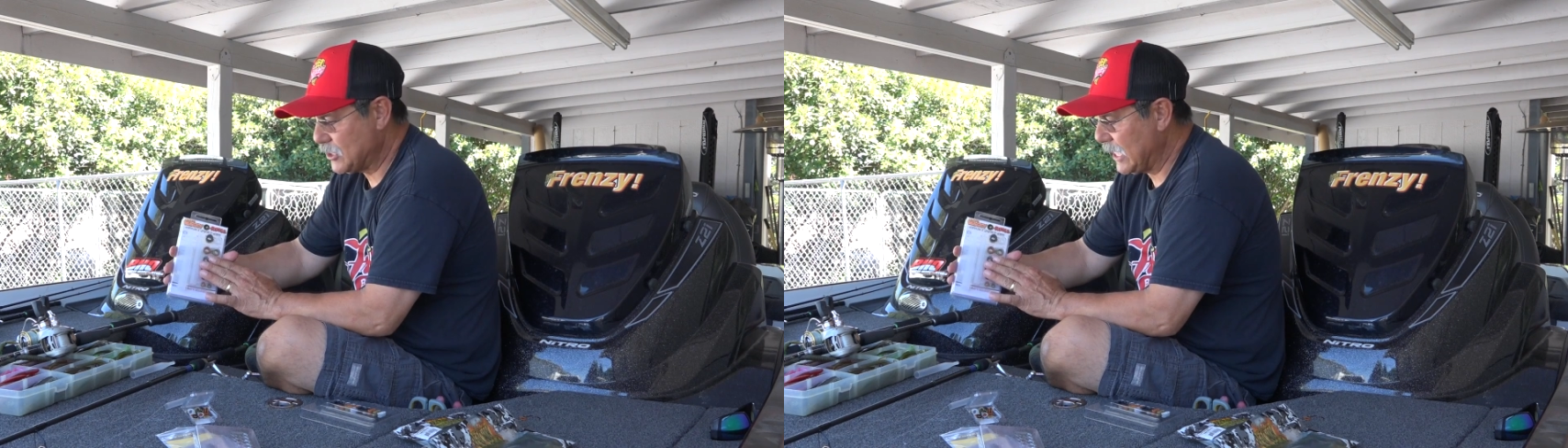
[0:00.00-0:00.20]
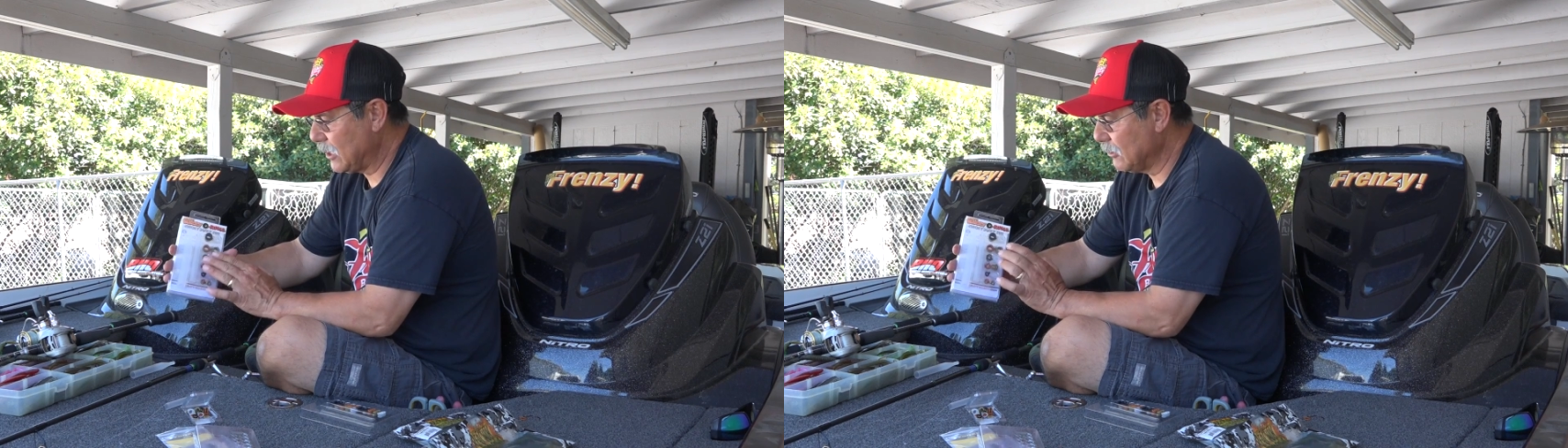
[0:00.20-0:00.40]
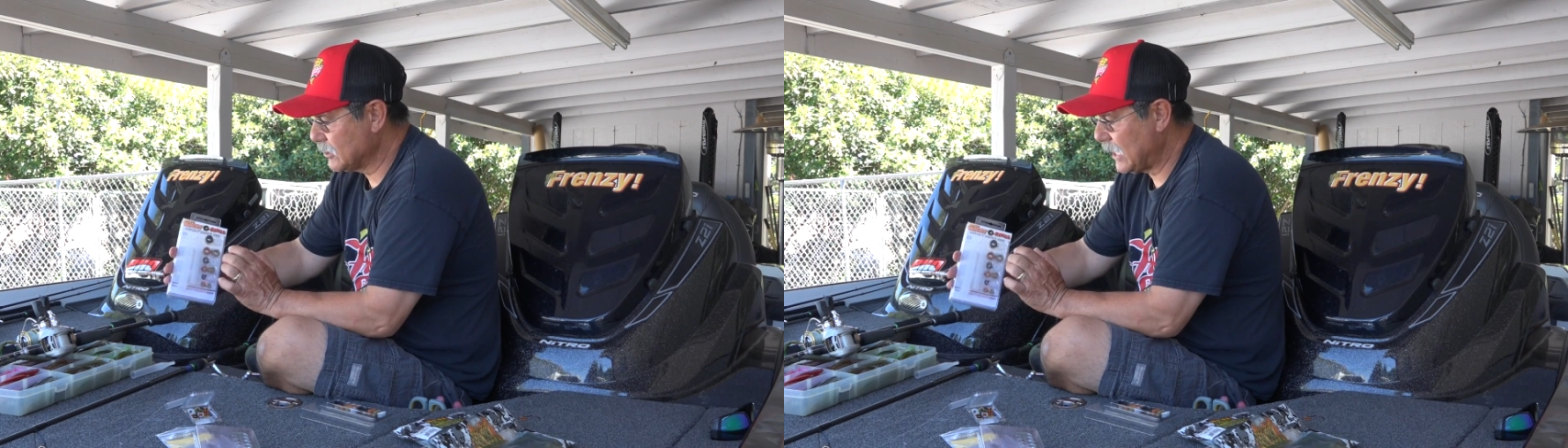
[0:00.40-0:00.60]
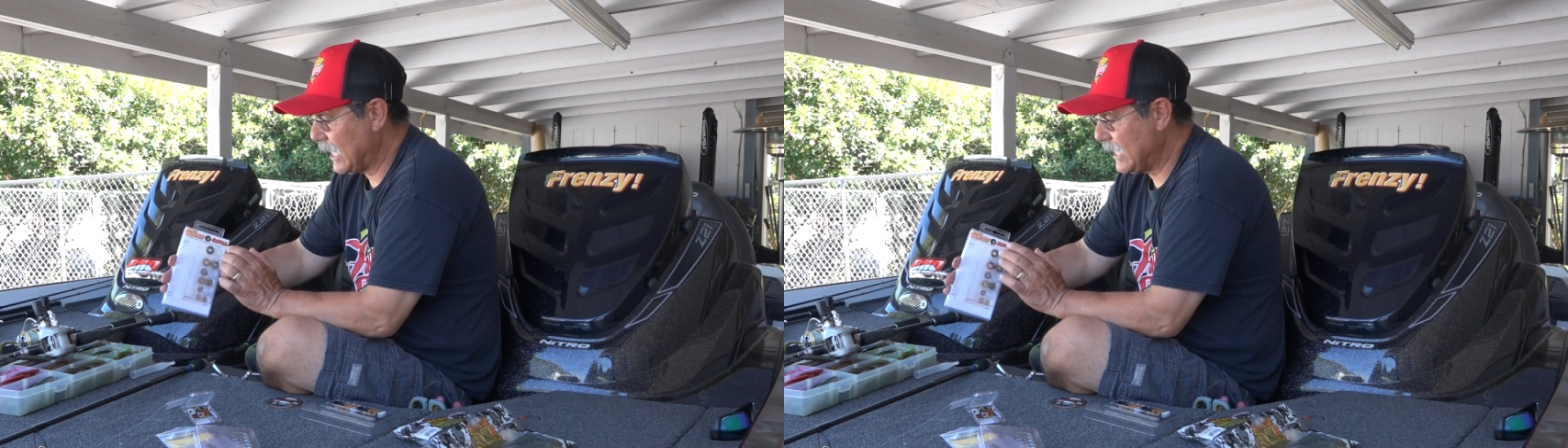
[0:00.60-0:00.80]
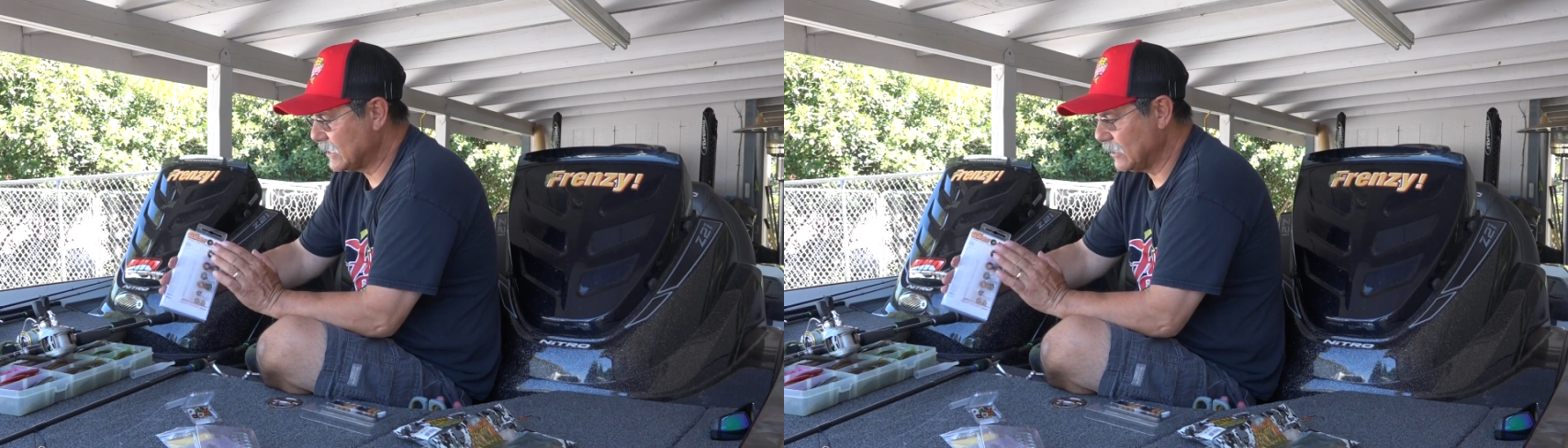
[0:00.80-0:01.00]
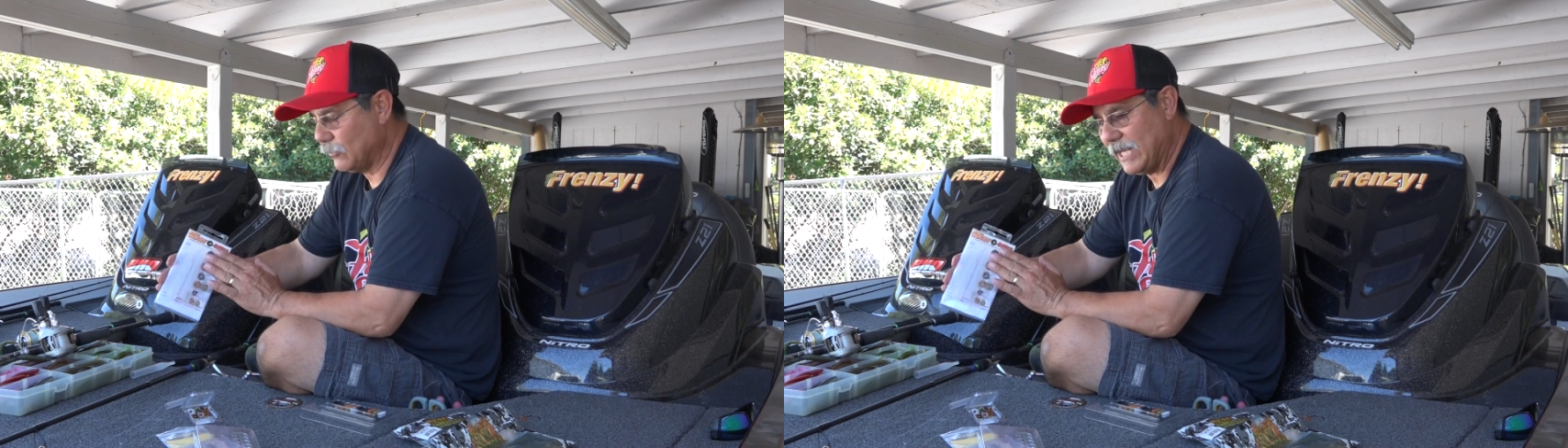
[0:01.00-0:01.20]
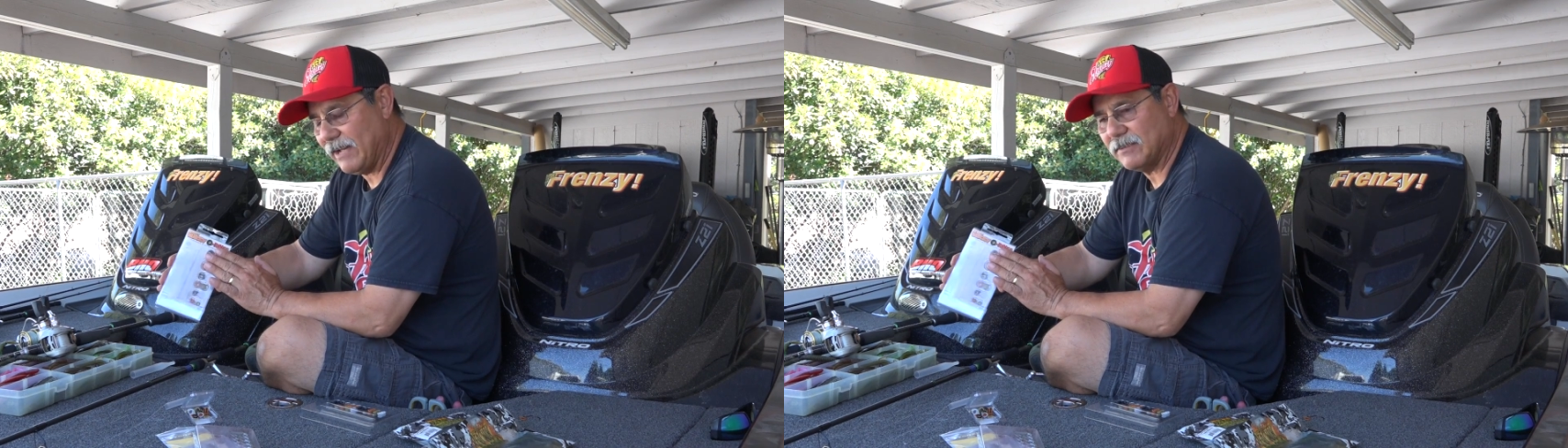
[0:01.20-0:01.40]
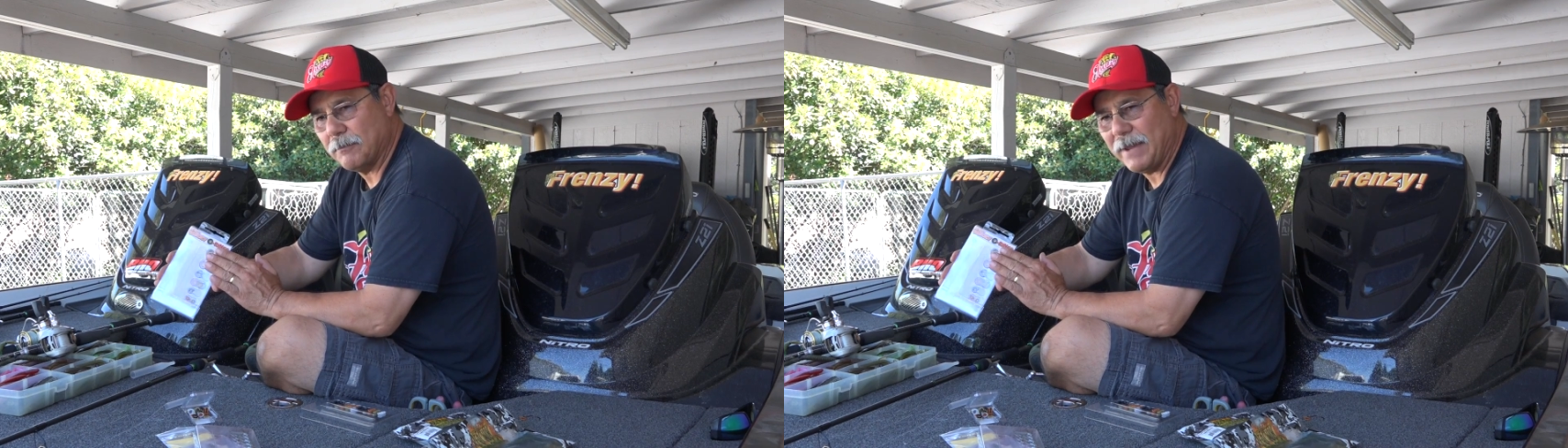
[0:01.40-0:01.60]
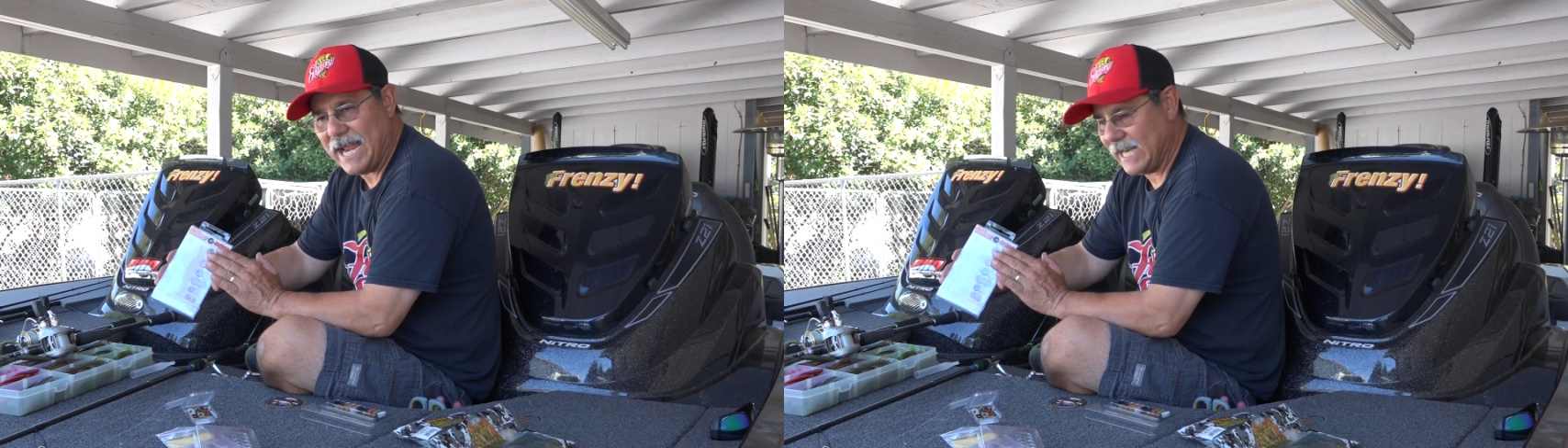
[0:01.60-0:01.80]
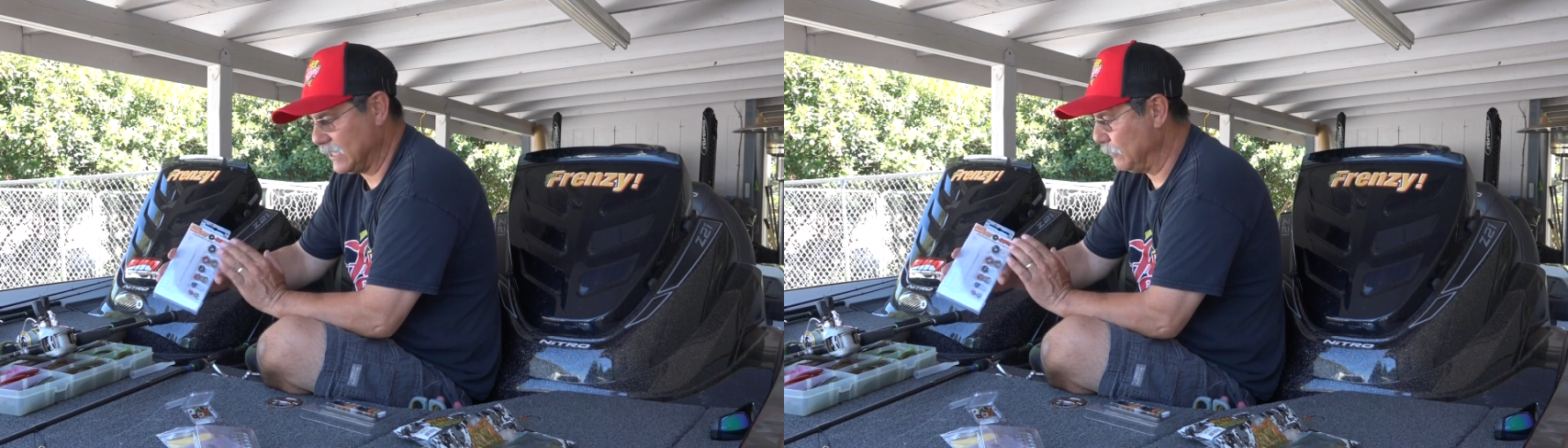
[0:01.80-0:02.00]
Senko size, and then we have the
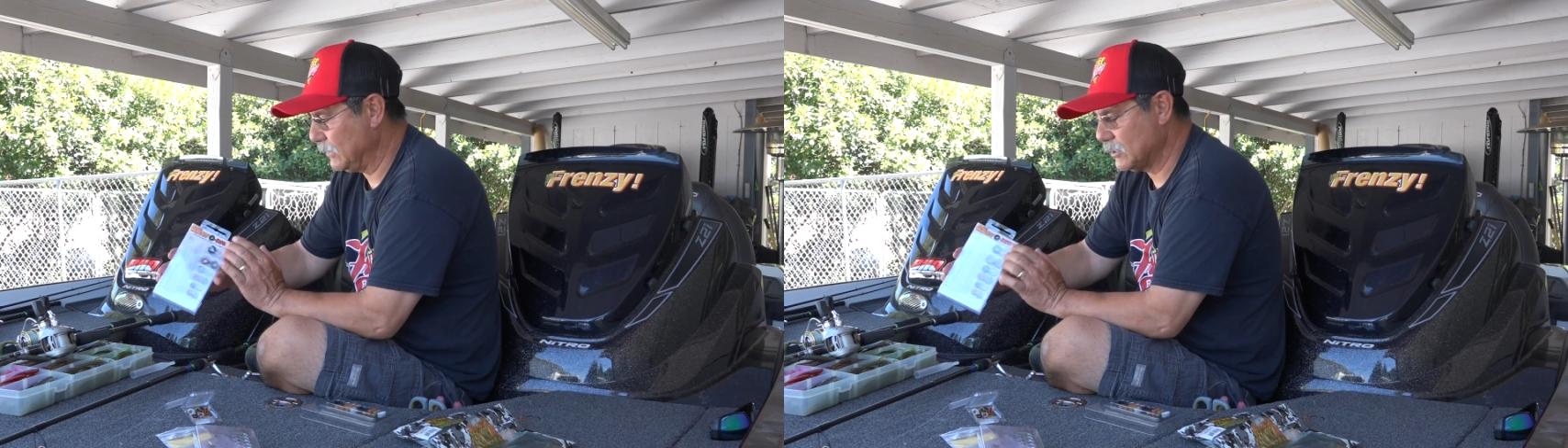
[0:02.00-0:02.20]
Magnum.